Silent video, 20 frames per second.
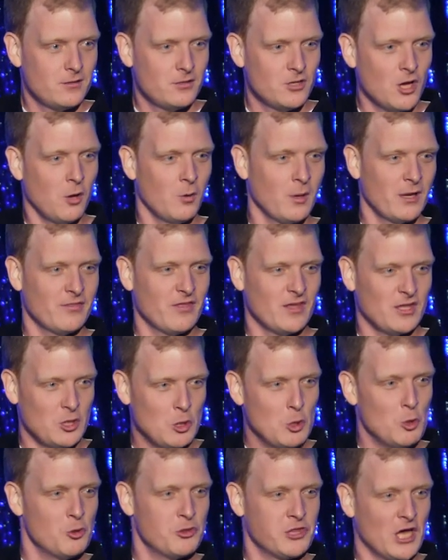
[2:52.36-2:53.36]
Knowing that
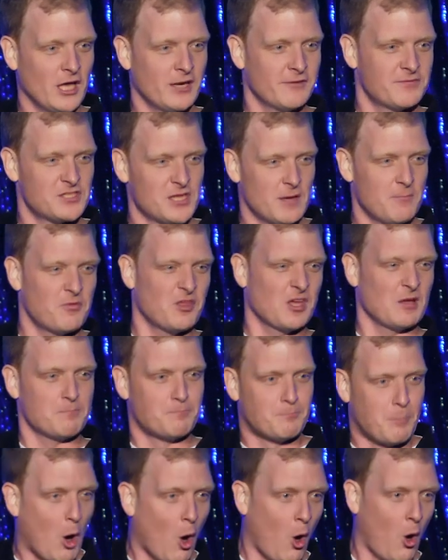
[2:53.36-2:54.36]
you thought of
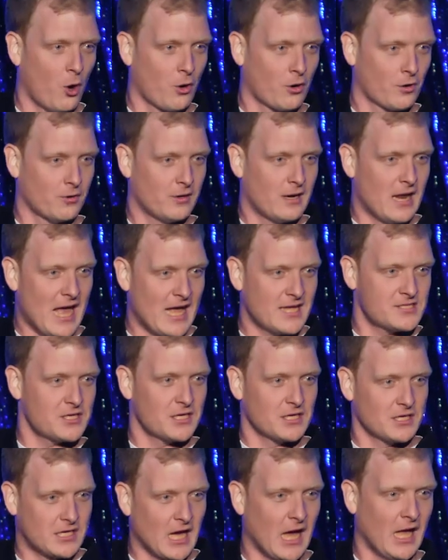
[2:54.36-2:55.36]
something porn
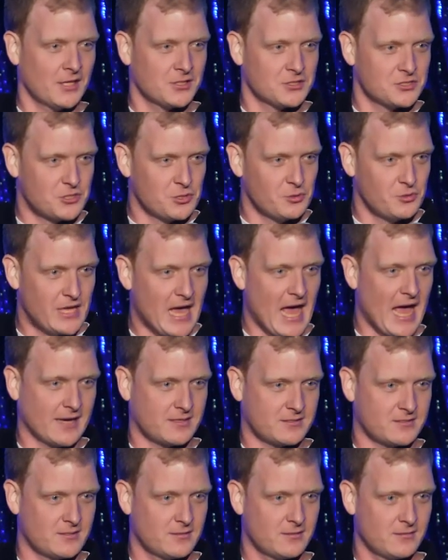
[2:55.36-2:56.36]
hasn't gotten to
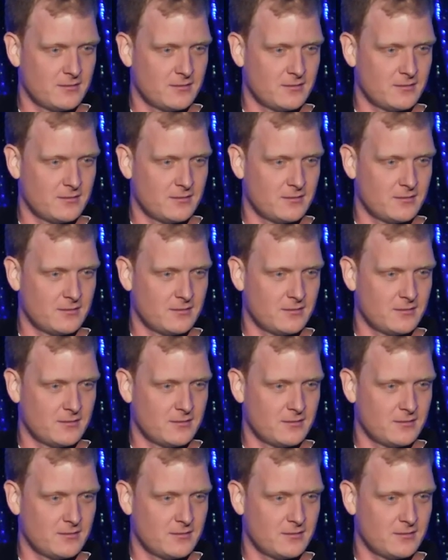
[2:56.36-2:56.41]
yet.